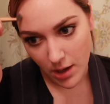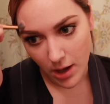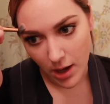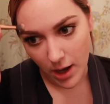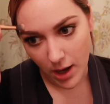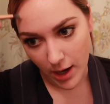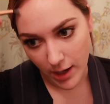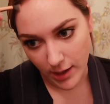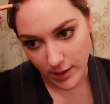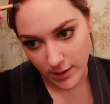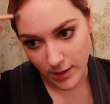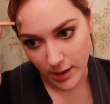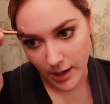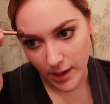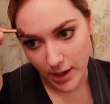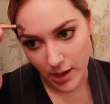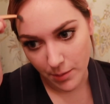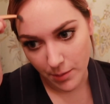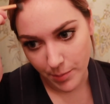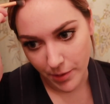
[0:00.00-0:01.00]

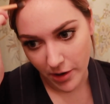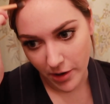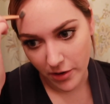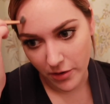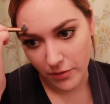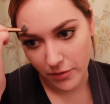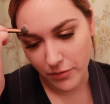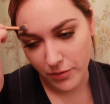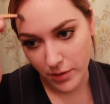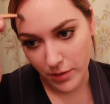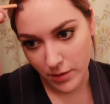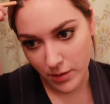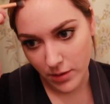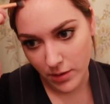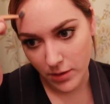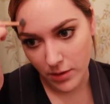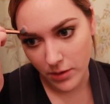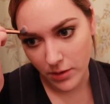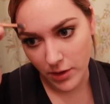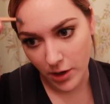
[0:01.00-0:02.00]
highlight above
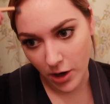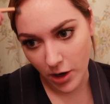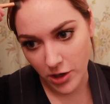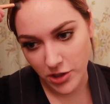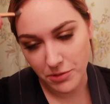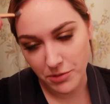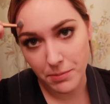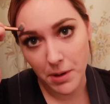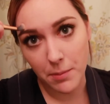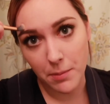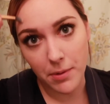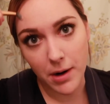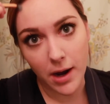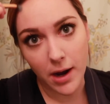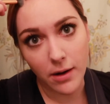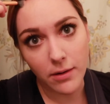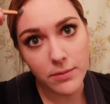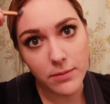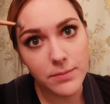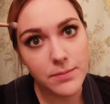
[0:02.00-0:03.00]
the arch of my
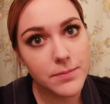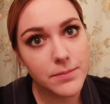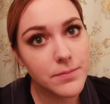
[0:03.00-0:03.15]
brow,